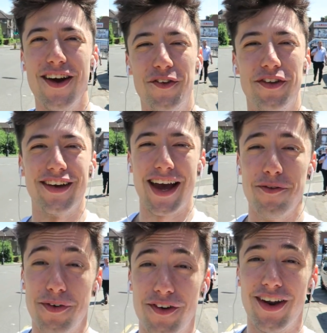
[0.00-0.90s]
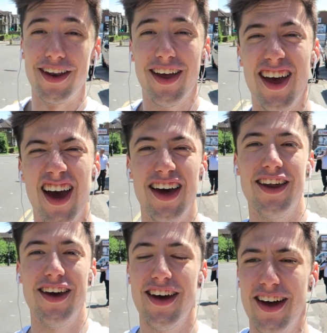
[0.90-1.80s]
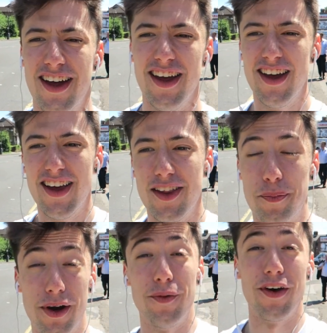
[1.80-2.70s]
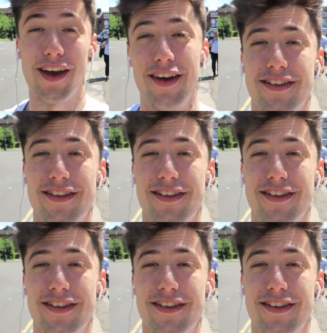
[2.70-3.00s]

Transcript: with the camera in and the pre-workout